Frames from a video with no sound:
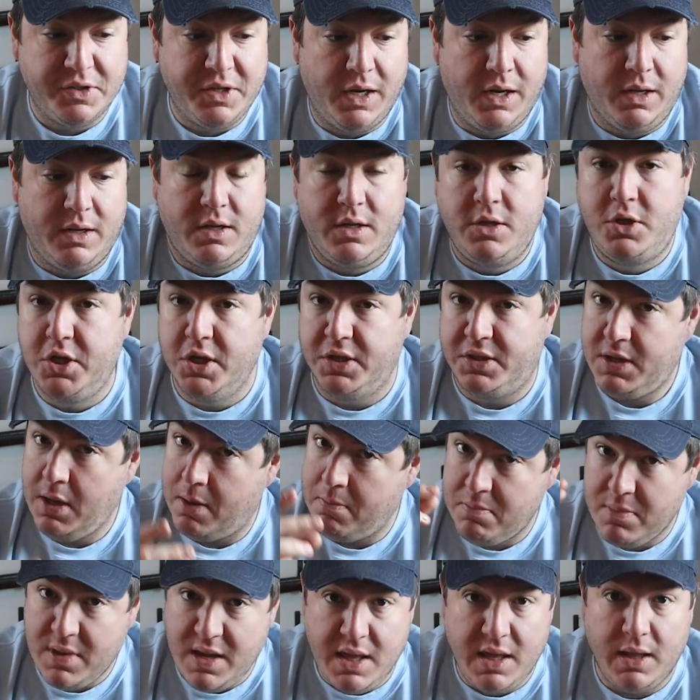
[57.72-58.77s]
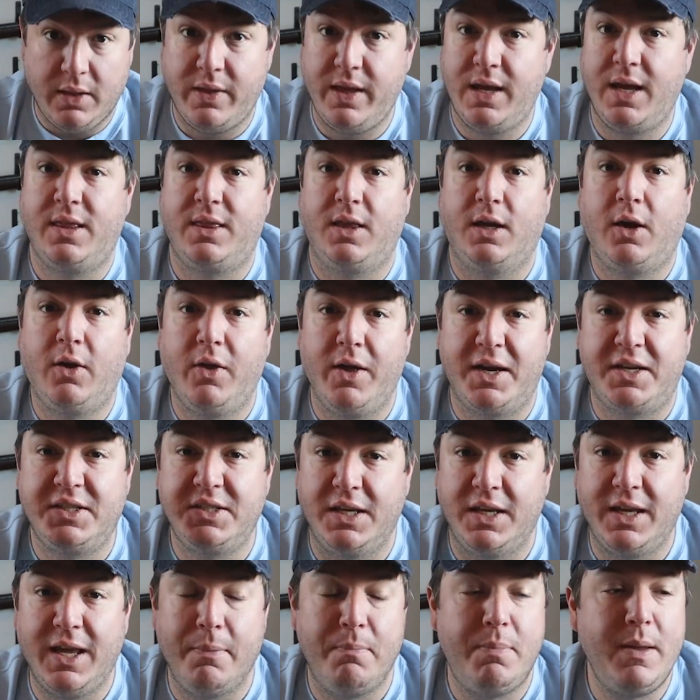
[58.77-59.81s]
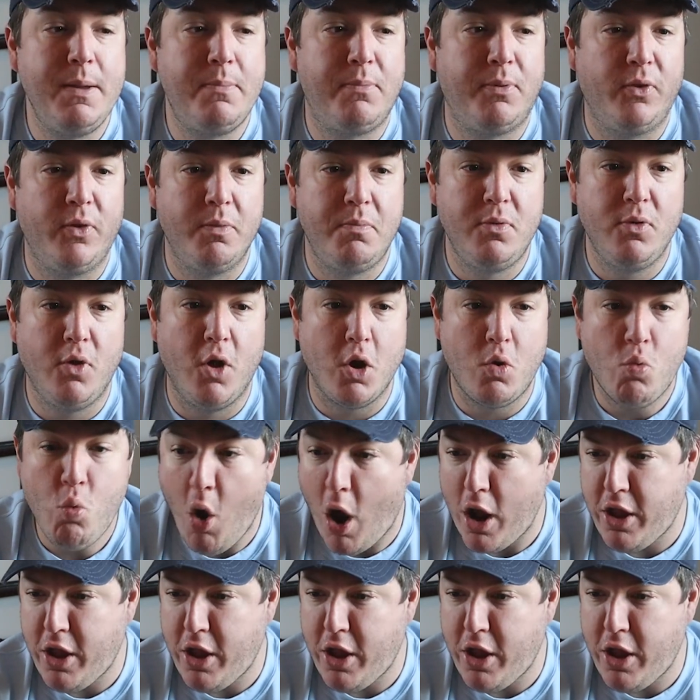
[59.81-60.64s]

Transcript: is going to just immediately get the clicks and get people to be like,